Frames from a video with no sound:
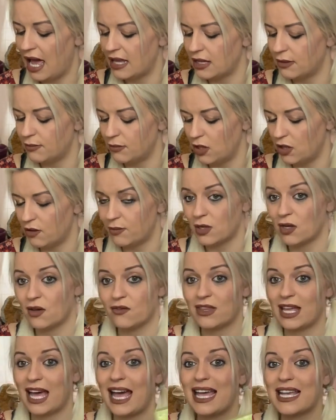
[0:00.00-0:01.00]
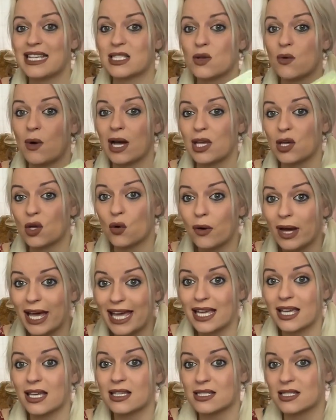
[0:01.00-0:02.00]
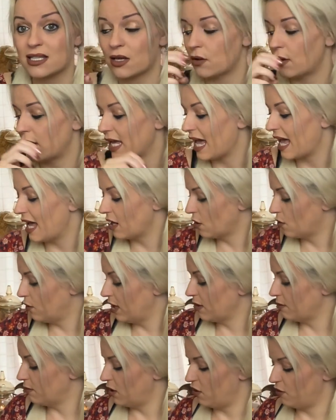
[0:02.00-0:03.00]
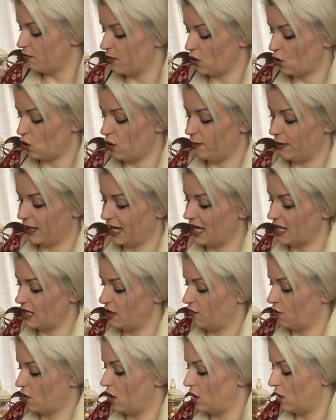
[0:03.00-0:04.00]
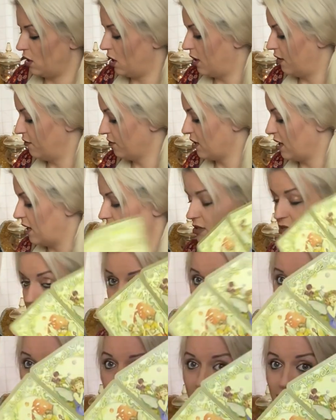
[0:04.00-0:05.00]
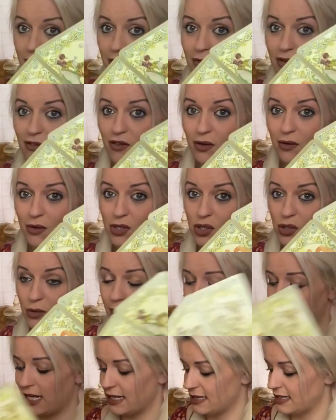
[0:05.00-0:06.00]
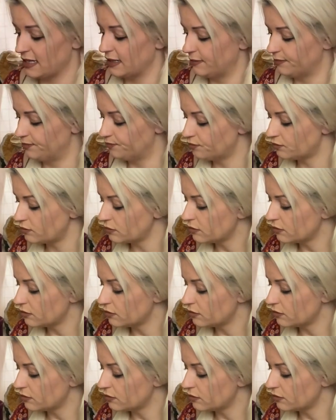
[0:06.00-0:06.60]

The movement of that is quite quick. So again, quick movement coming in. You've got a lot of cards of movement with you and your person.